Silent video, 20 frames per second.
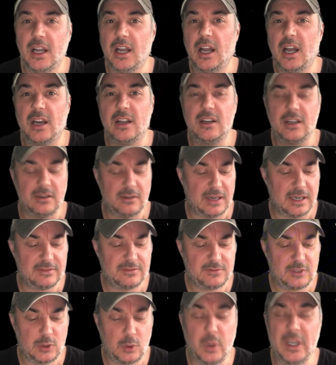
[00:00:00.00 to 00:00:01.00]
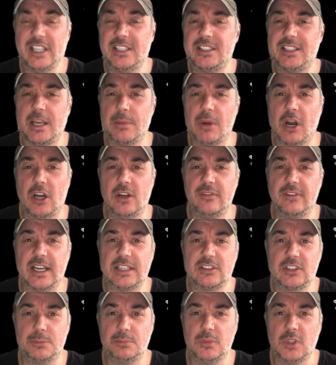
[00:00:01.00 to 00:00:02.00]
And I'm going to have a quick skim over
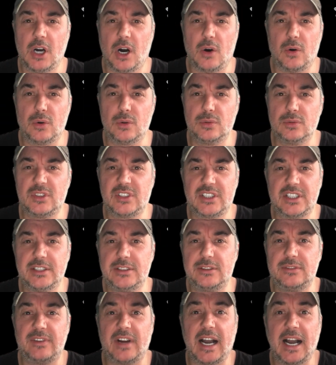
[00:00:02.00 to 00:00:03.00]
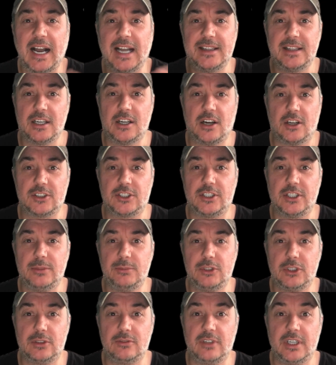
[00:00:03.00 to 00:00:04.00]
some gold, silver and the costume
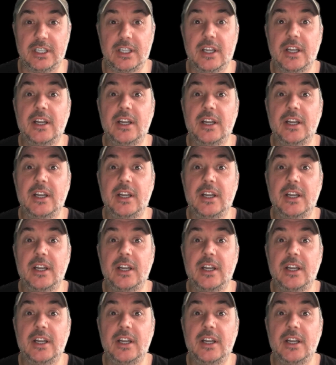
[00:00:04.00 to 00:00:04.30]
jewellery.